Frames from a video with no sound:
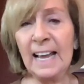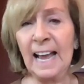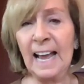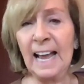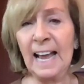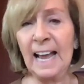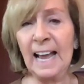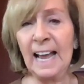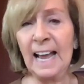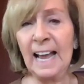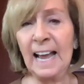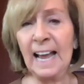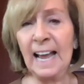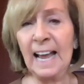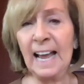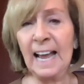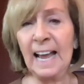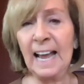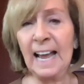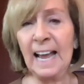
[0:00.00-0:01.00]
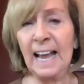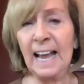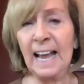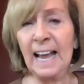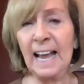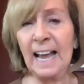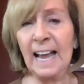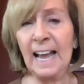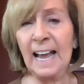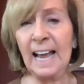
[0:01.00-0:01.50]
a history of voter
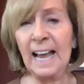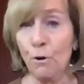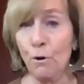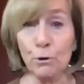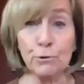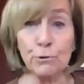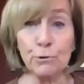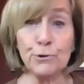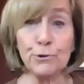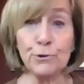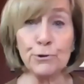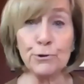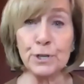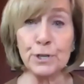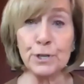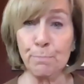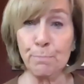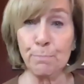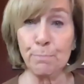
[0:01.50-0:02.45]
suppression,